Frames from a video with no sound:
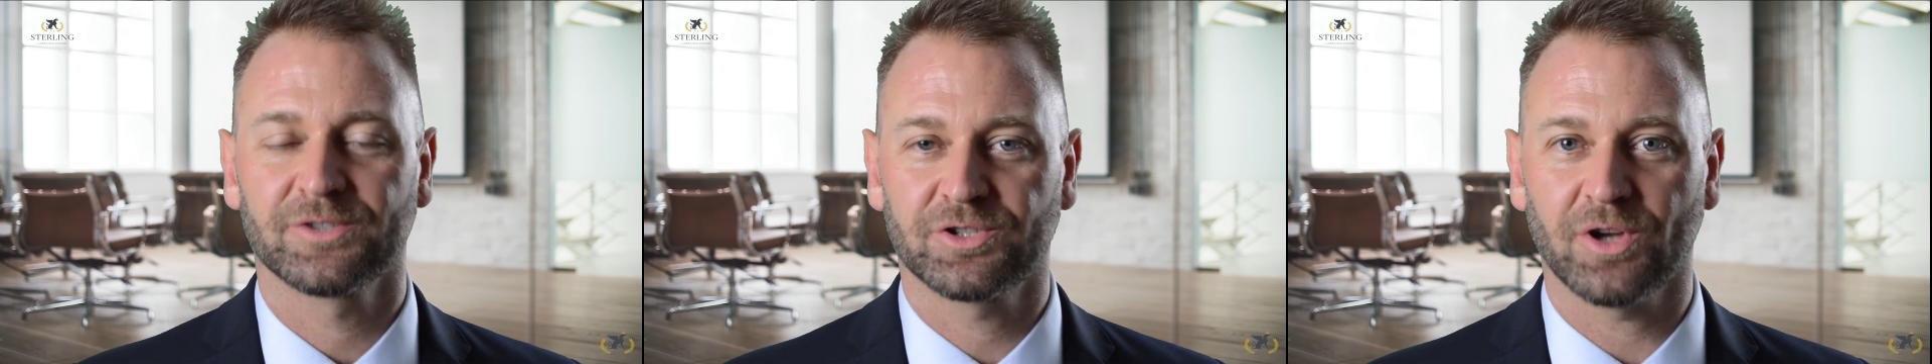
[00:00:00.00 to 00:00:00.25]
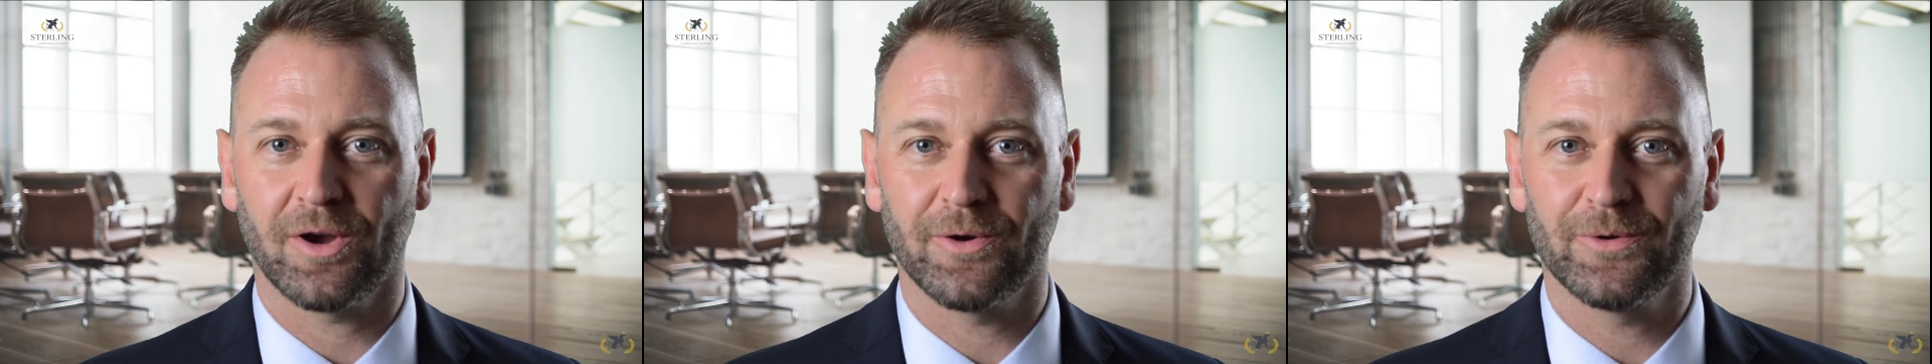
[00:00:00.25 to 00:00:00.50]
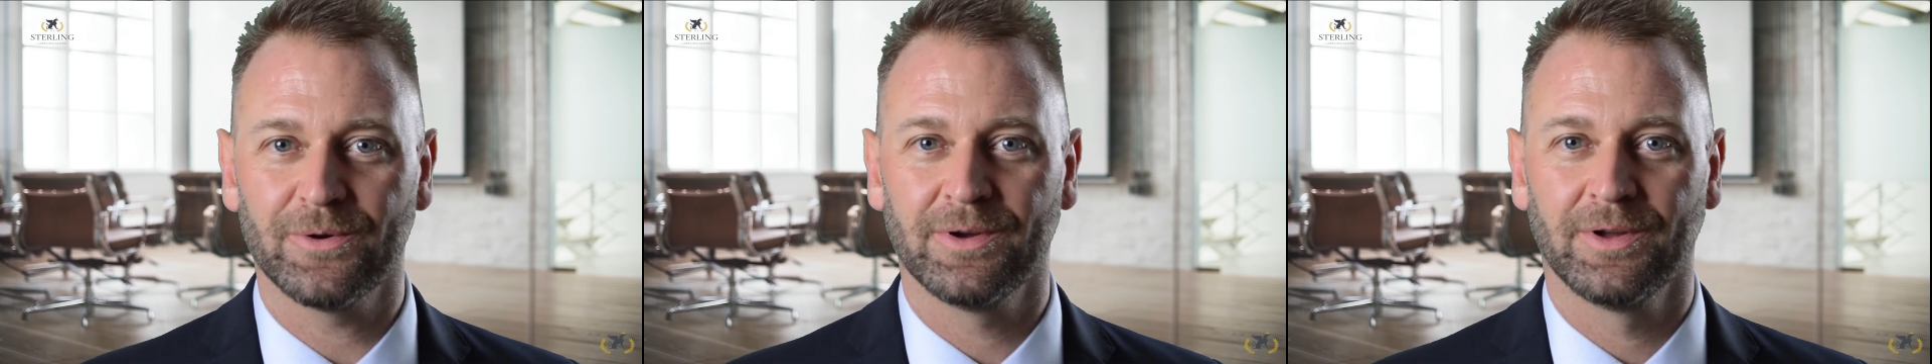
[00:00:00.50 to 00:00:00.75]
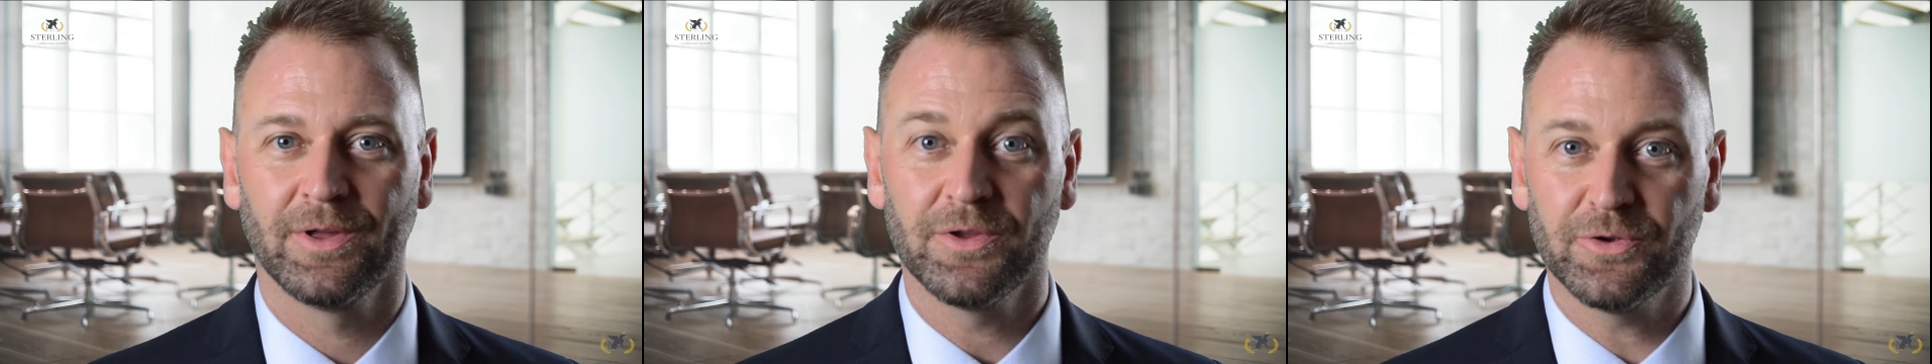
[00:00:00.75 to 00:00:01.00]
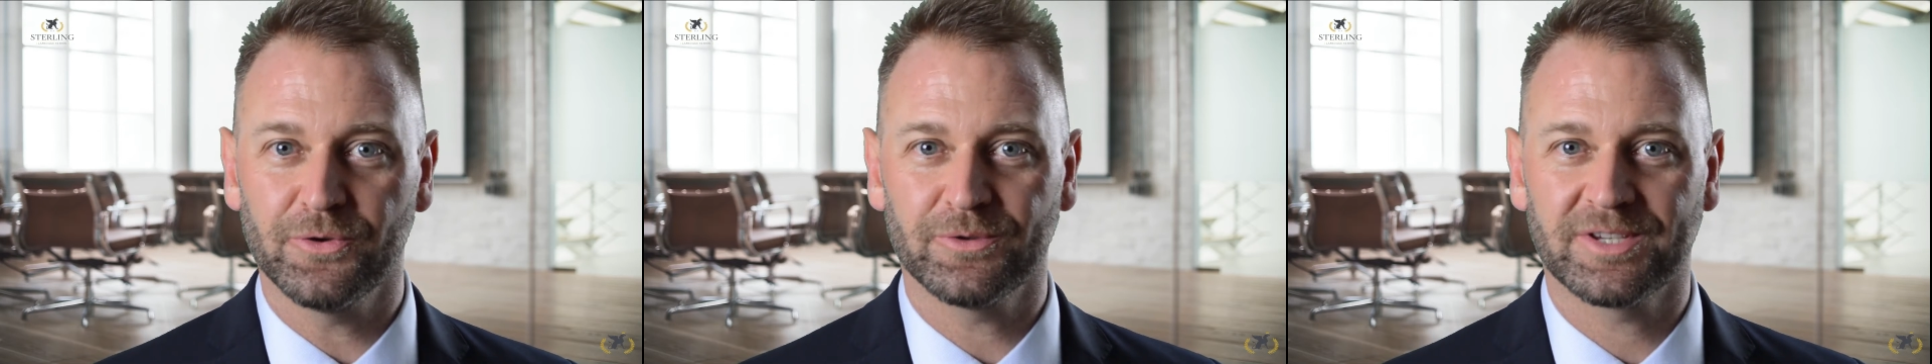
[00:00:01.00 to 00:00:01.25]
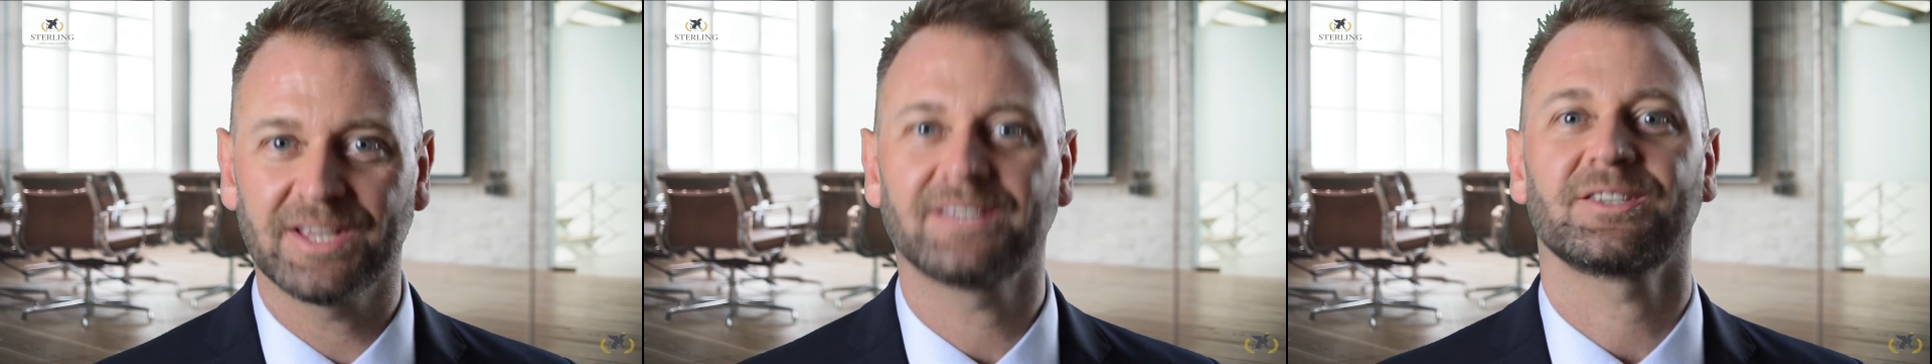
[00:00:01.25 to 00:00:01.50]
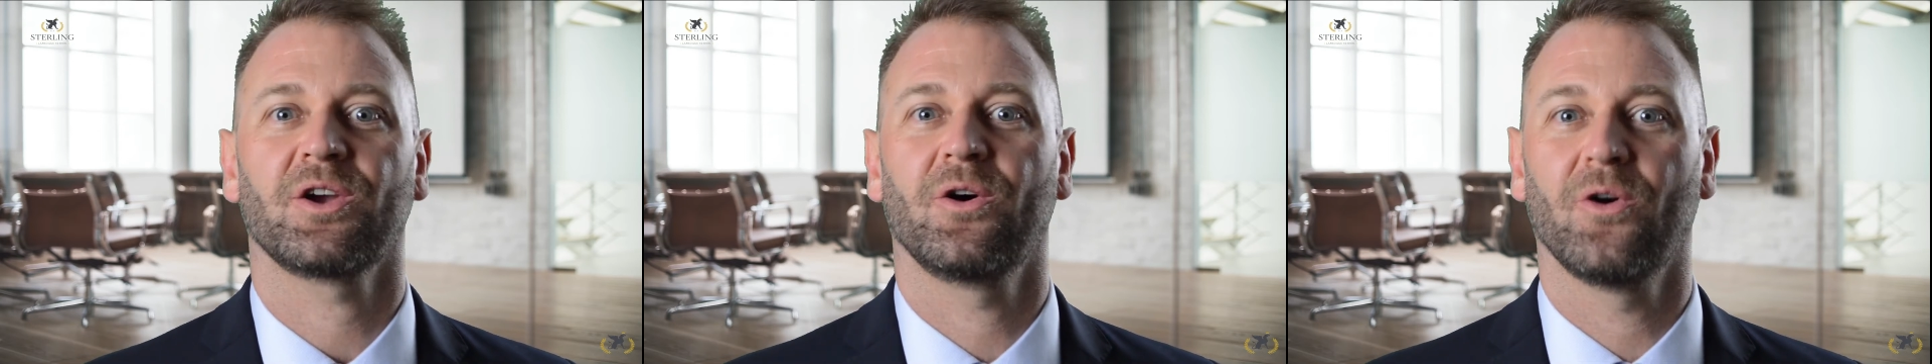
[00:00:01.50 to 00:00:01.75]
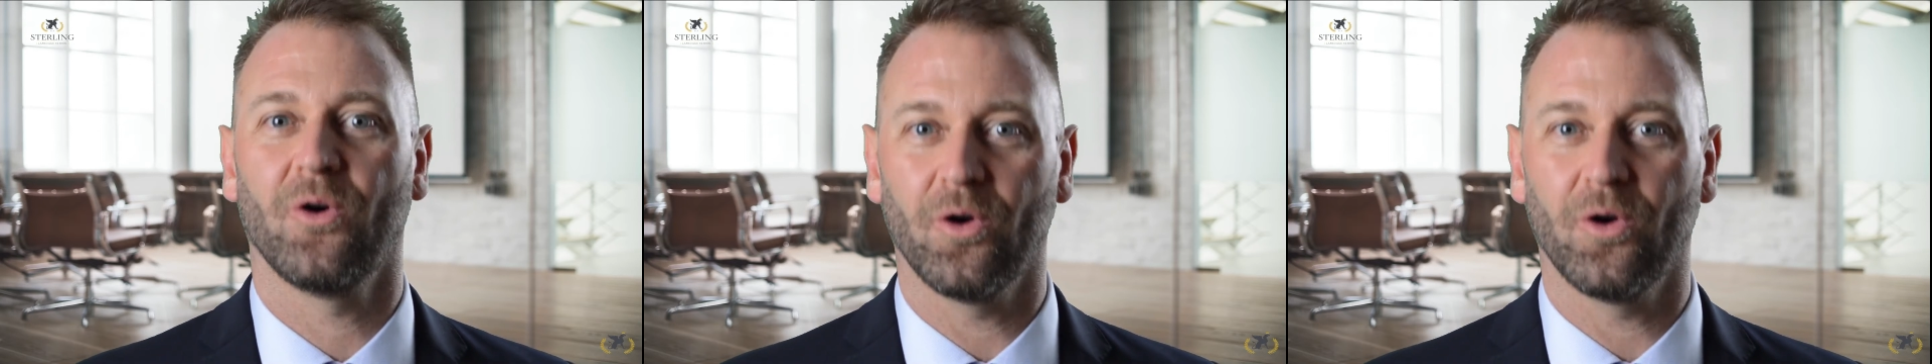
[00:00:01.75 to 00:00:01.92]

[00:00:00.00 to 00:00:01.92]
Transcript: so use it or